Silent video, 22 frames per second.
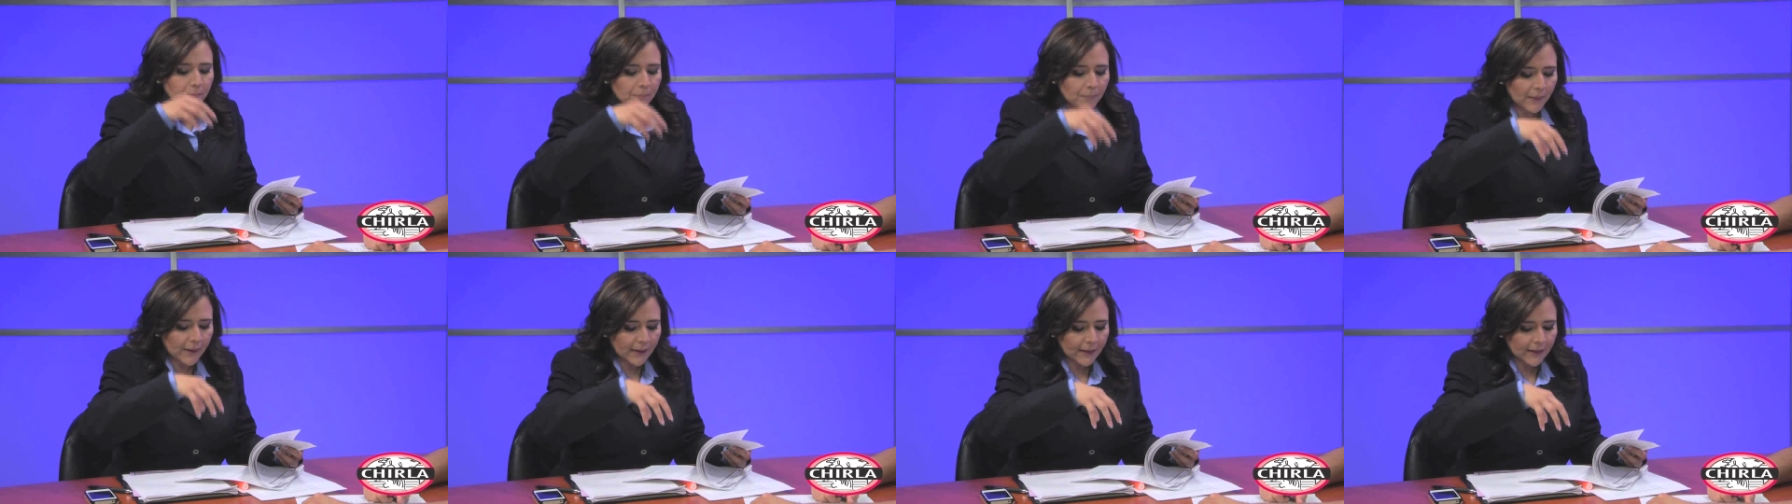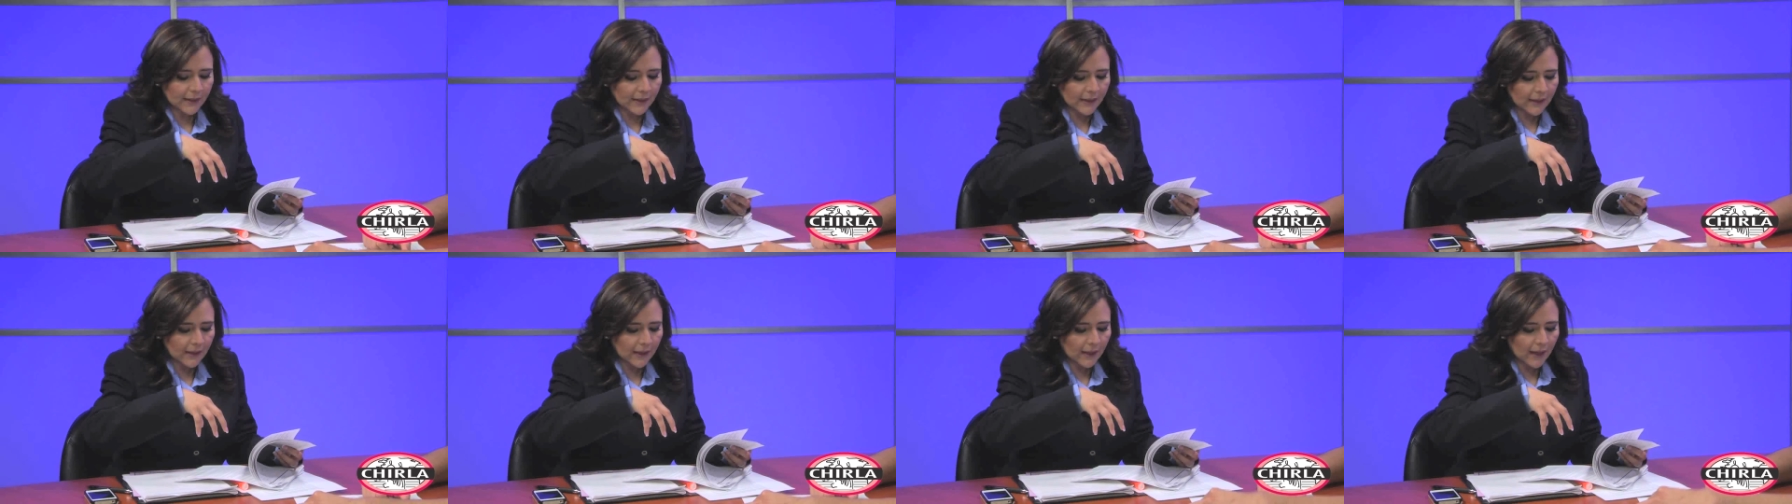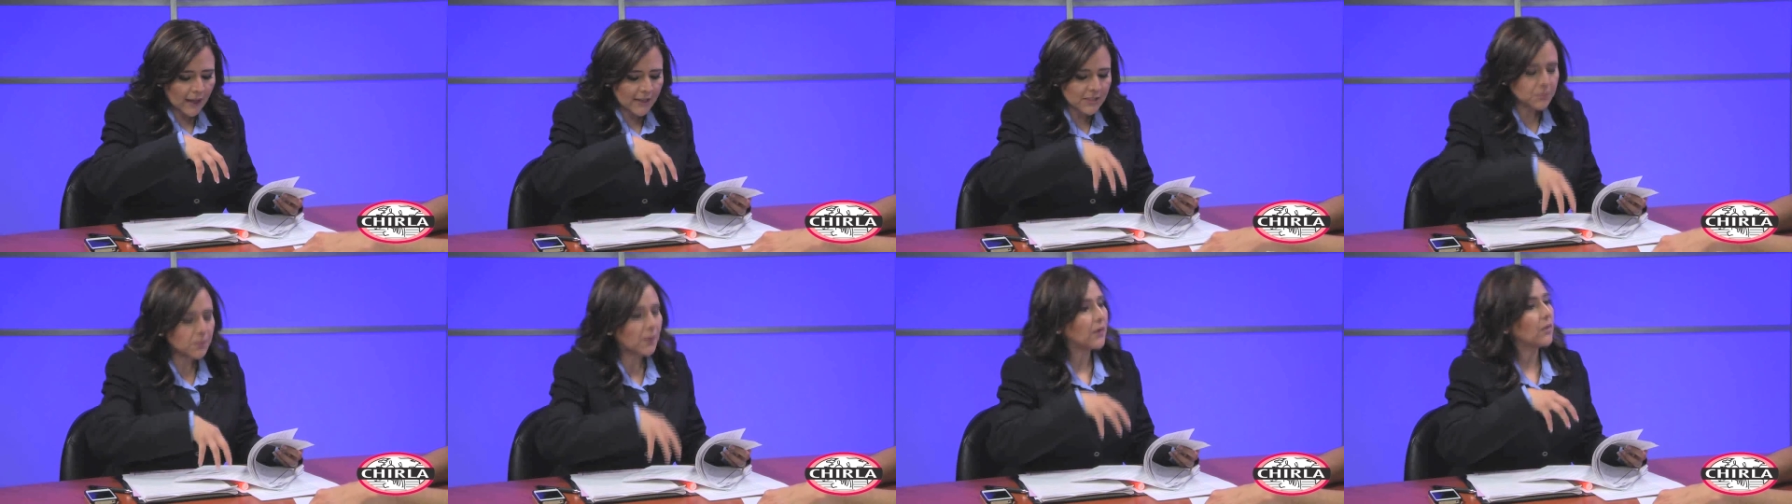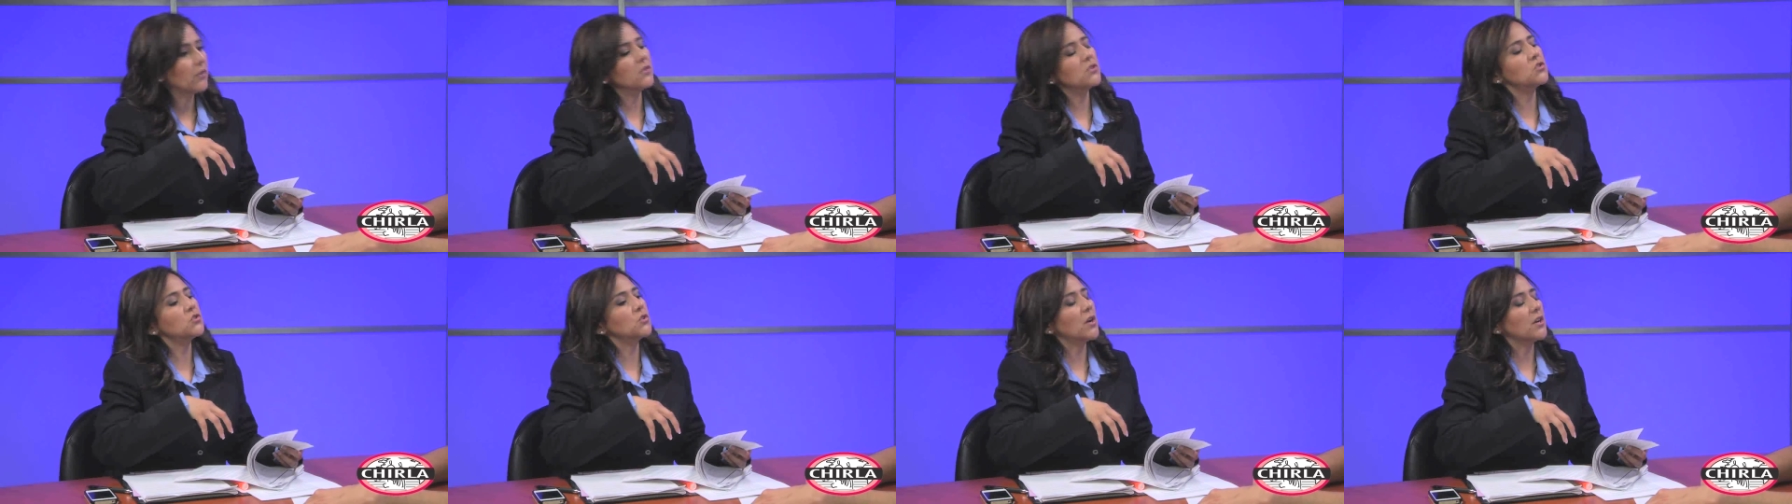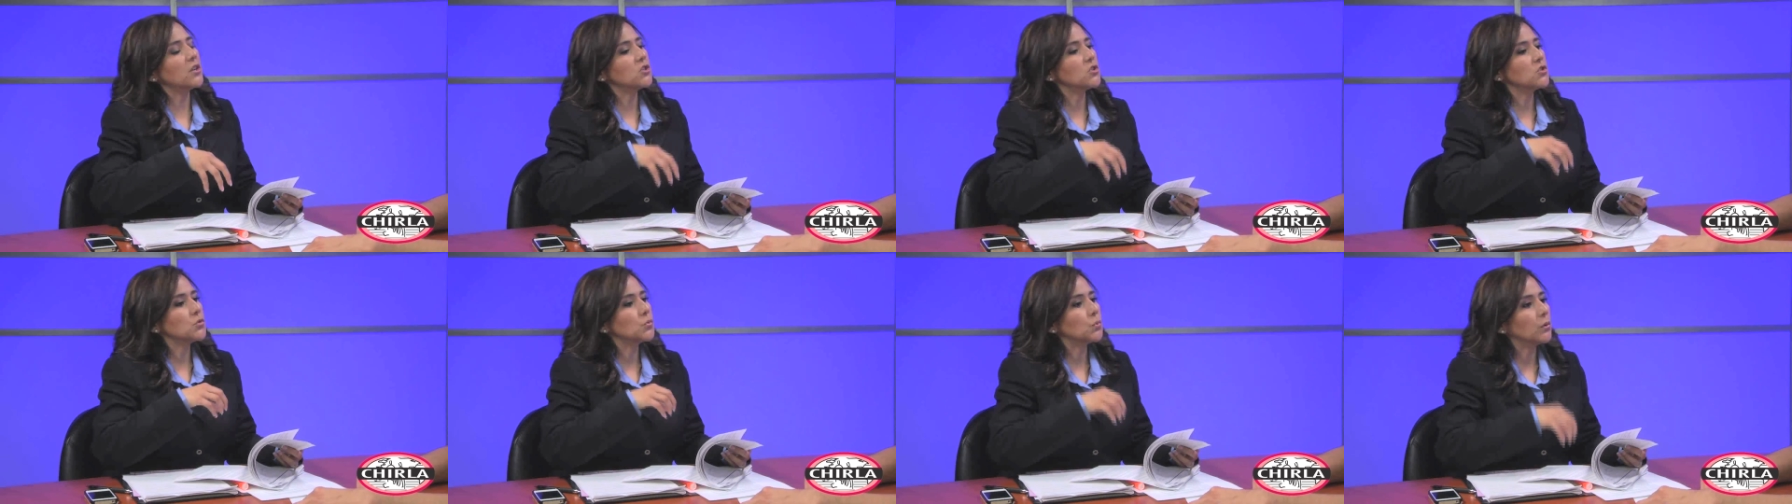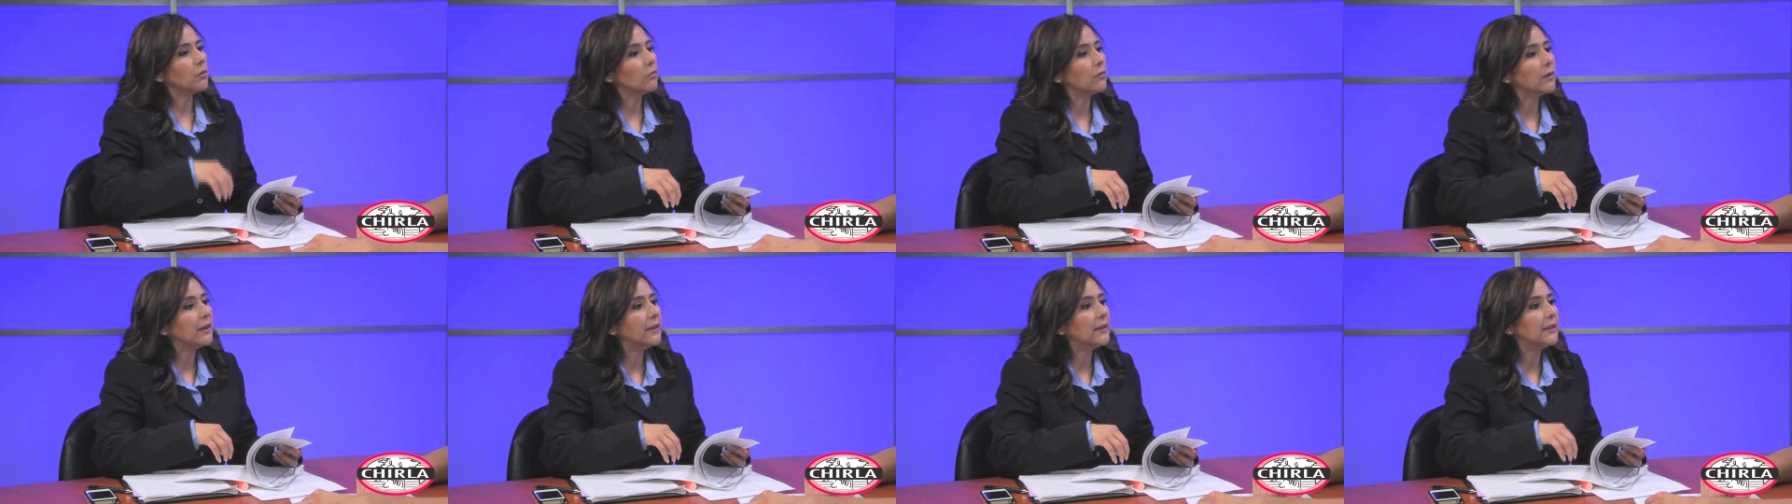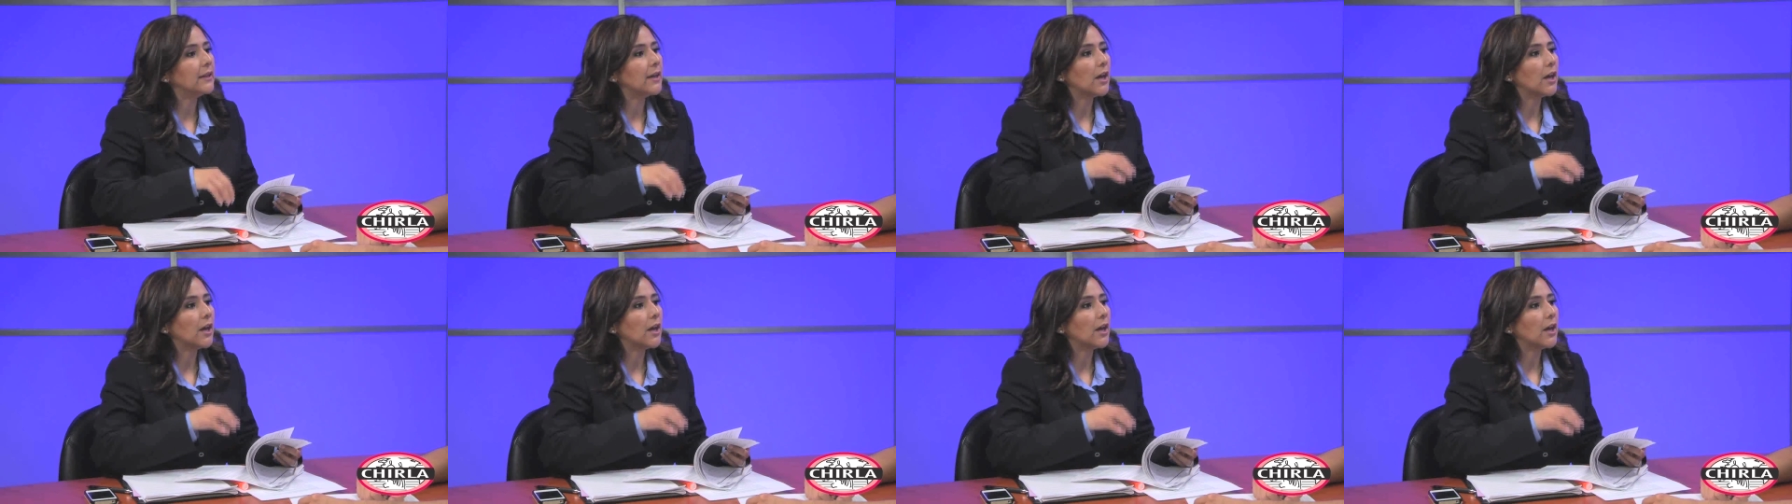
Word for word: But as part of the instructions, we read